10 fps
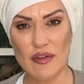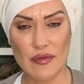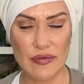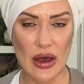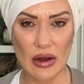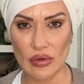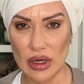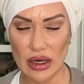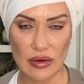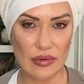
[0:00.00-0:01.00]

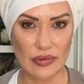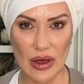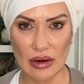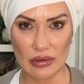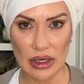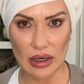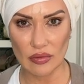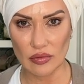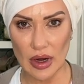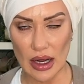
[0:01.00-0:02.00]
very, very
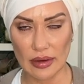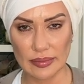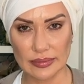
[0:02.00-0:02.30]
rare.